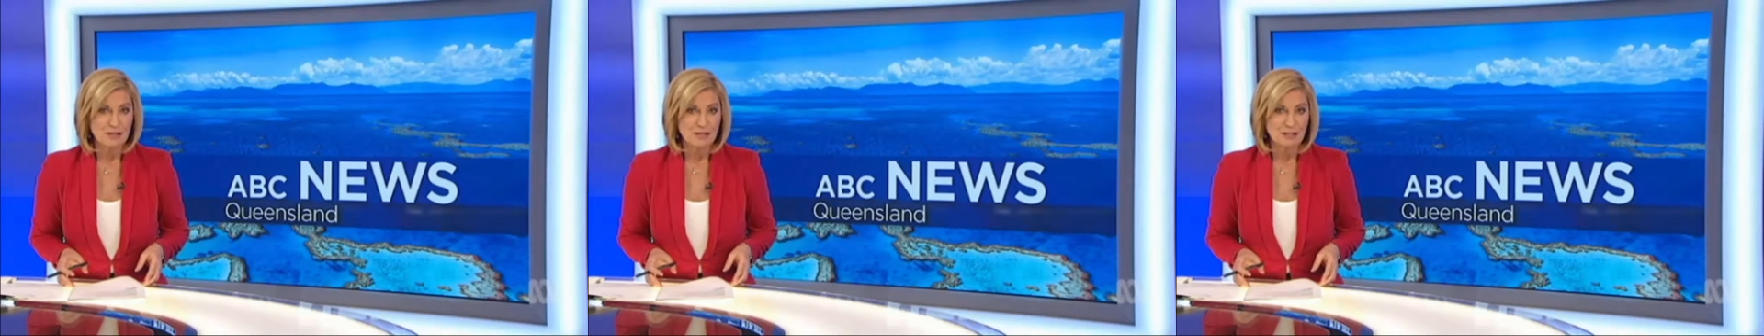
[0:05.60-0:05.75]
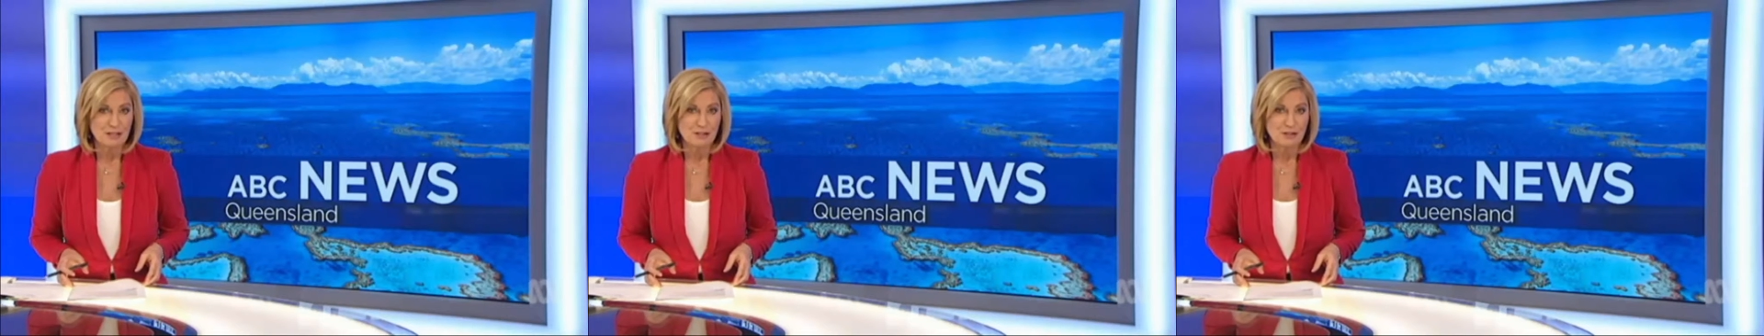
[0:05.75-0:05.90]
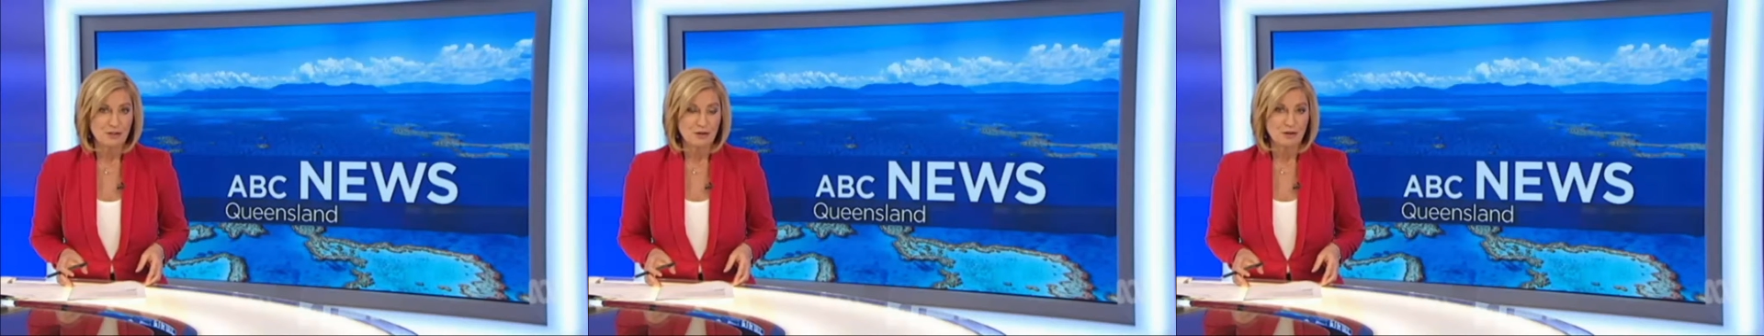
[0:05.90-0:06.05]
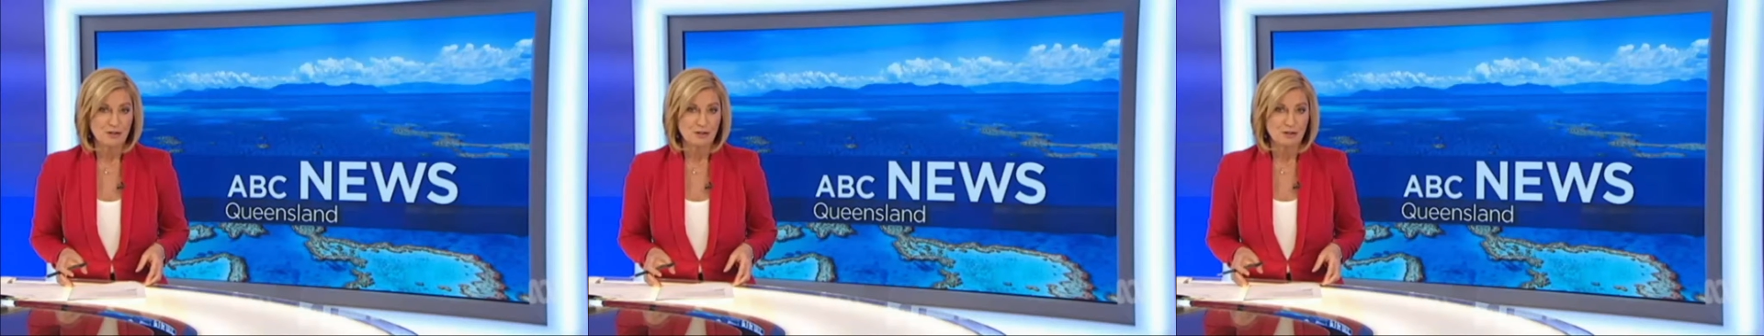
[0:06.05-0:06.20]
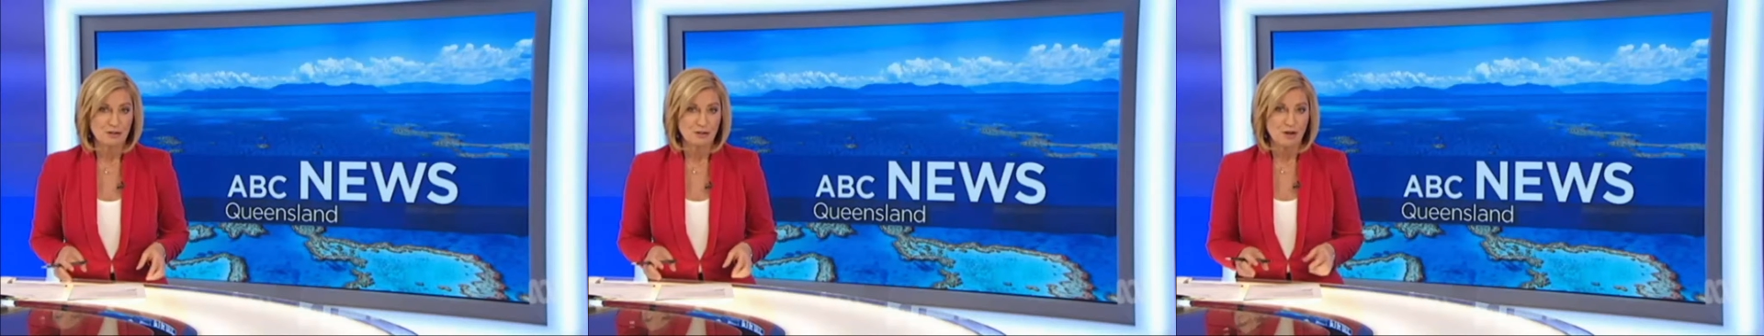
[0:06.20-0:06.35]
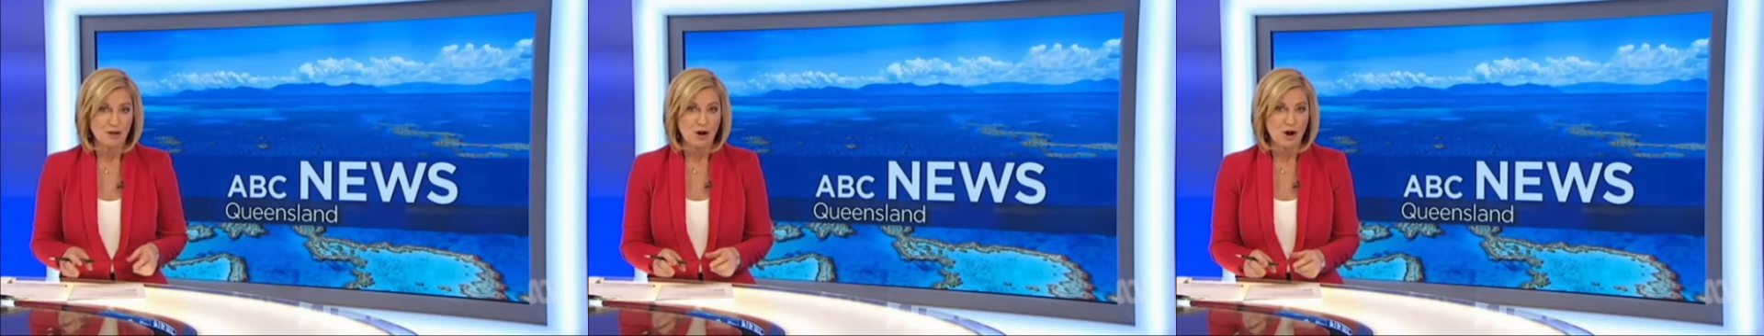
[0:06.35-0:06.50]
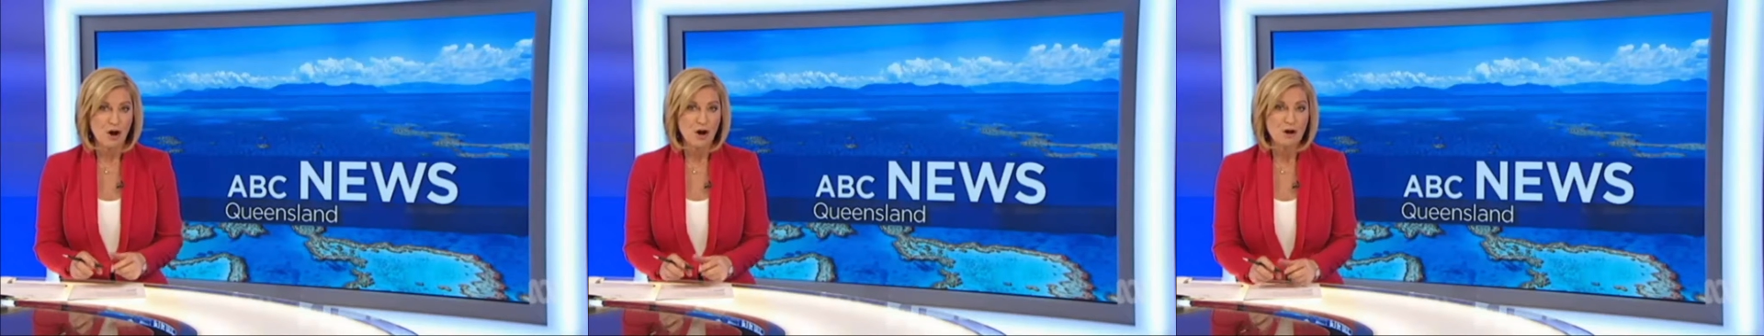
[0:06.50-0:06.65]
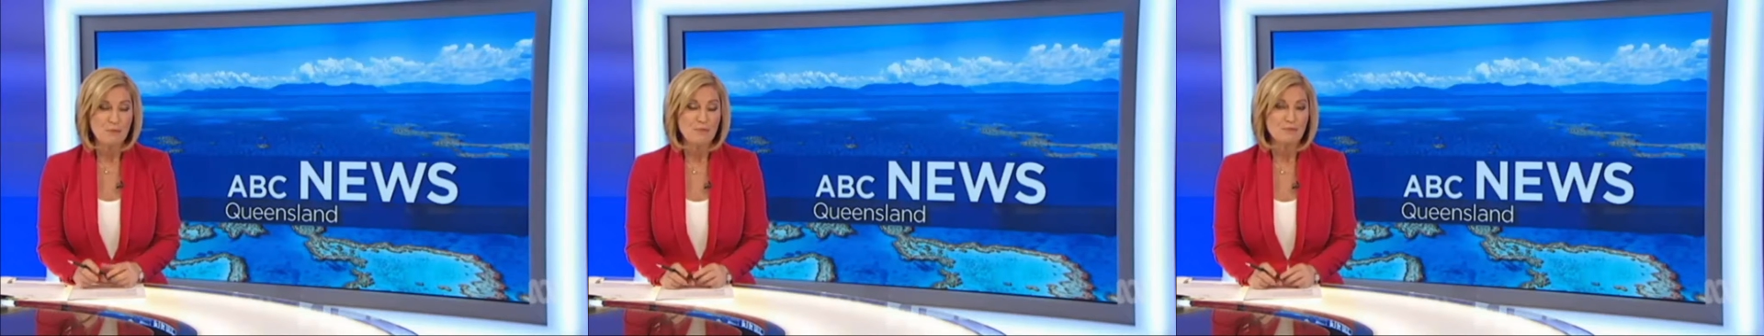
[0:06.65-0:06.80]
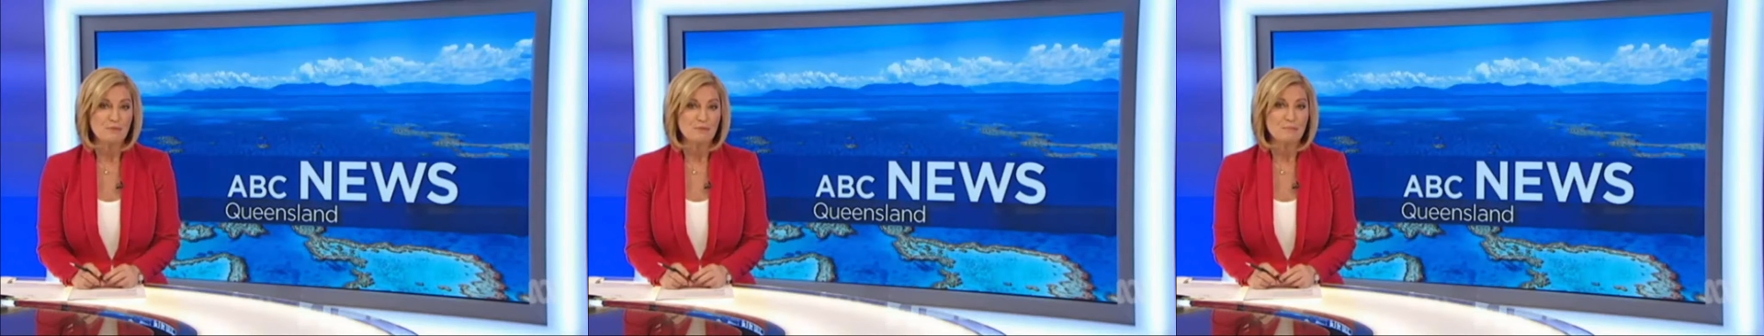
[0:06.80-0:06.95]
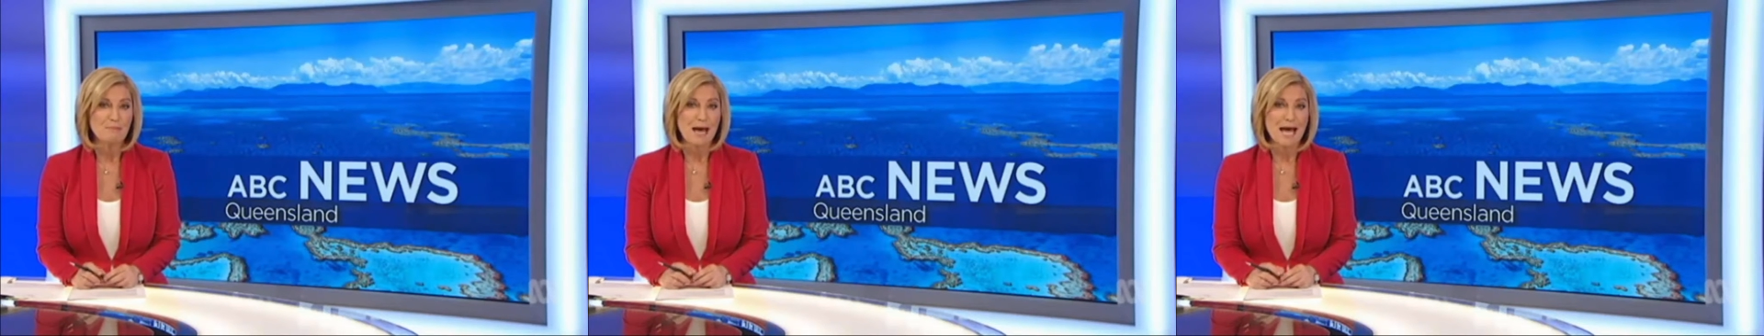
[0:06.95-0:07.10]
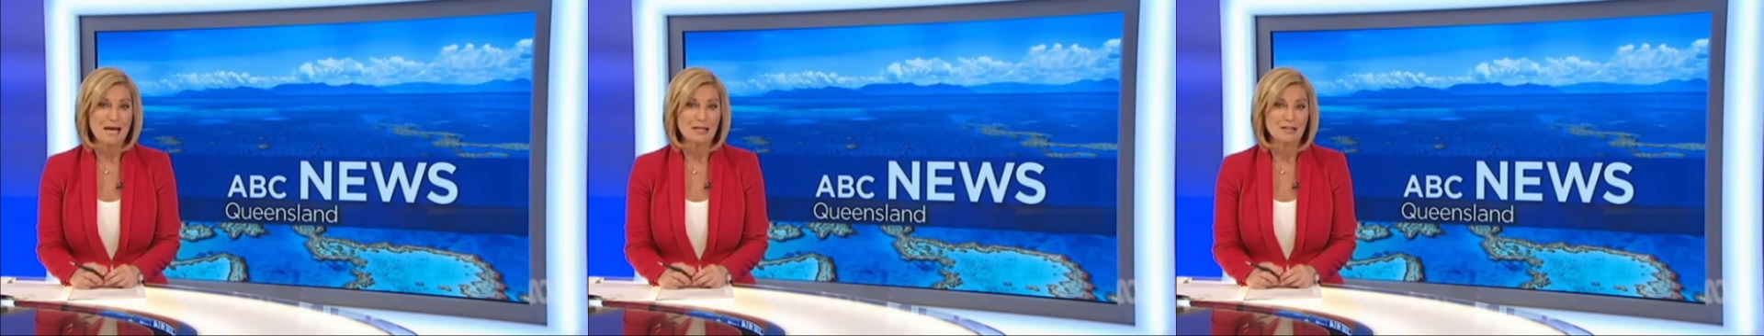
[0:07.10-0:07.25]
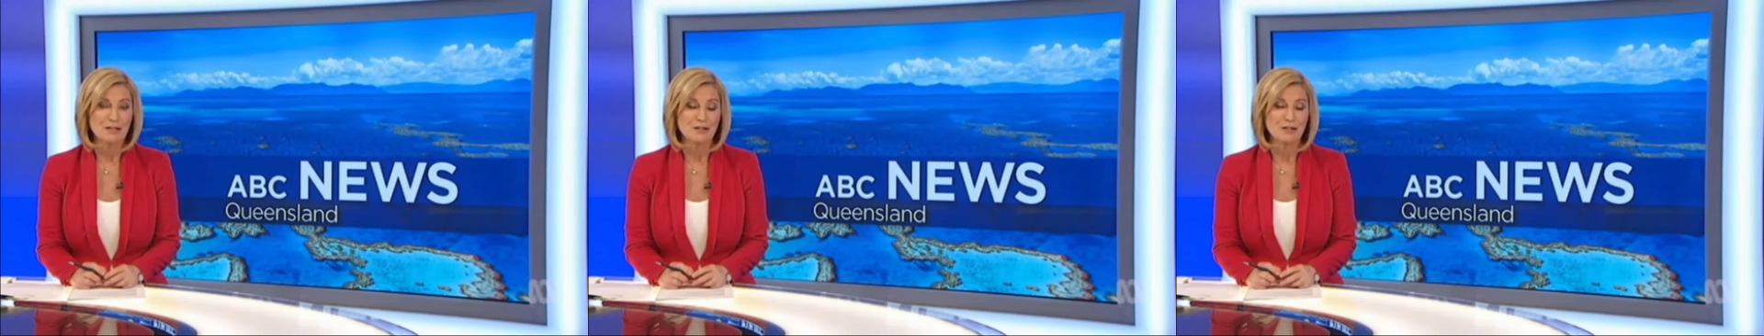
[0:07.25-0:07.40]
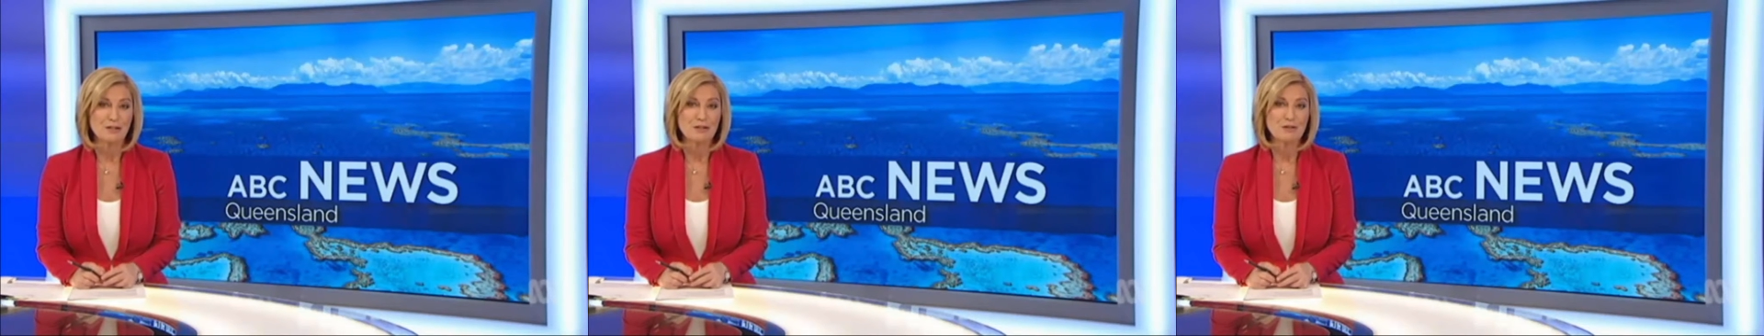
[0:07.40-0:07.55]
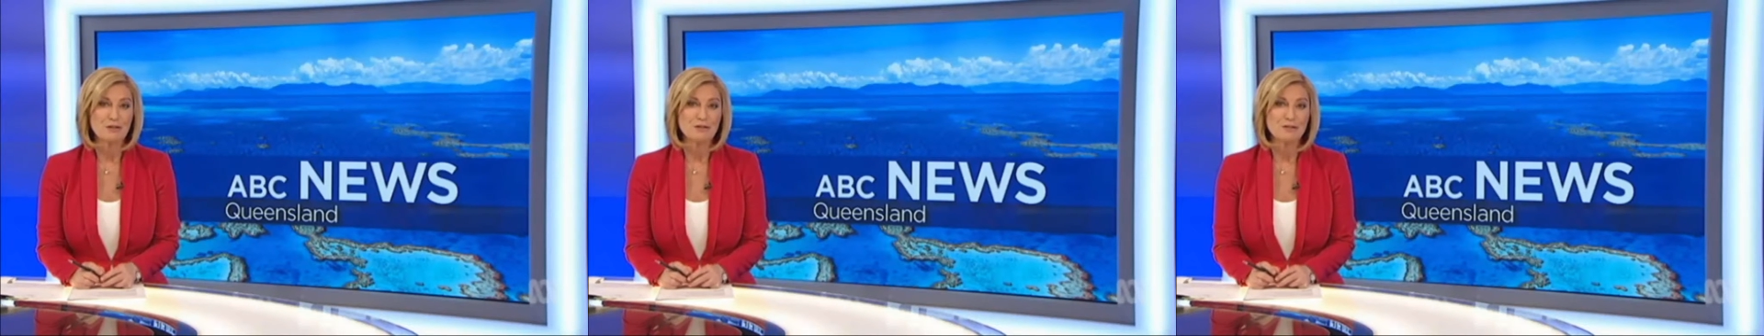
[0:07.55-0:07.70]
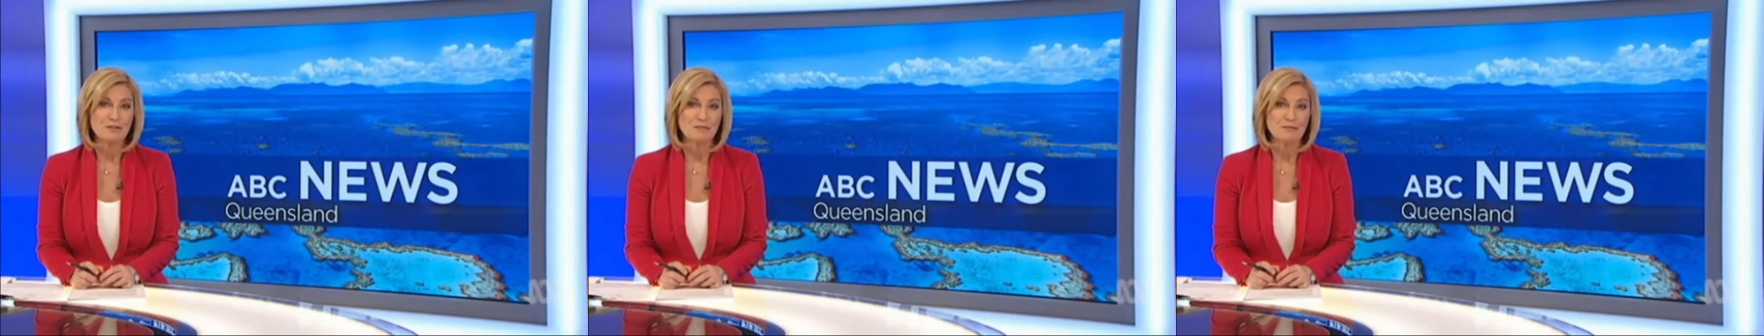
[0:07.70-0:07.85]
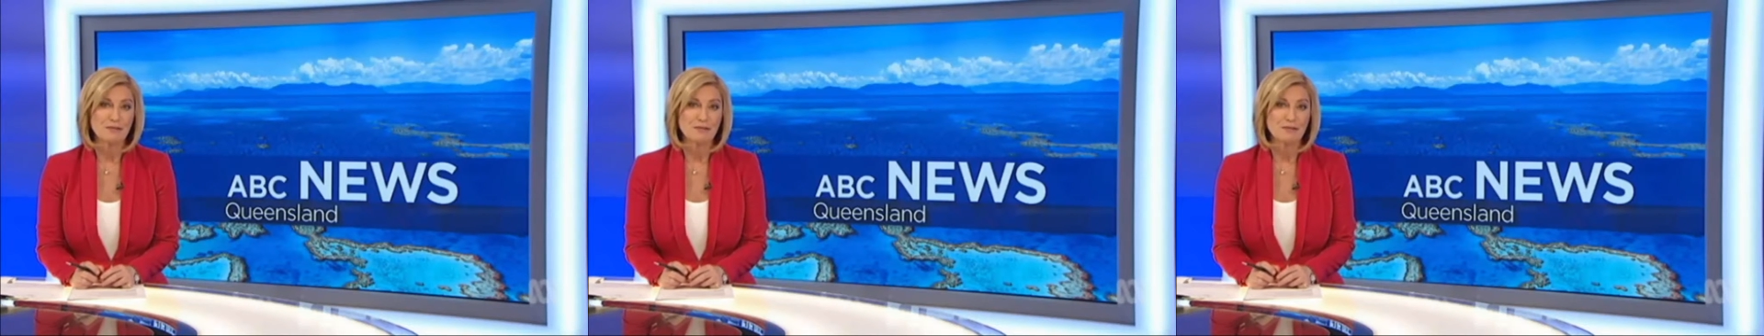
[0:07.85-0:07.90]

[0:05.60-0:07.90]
their search at the home of the man accused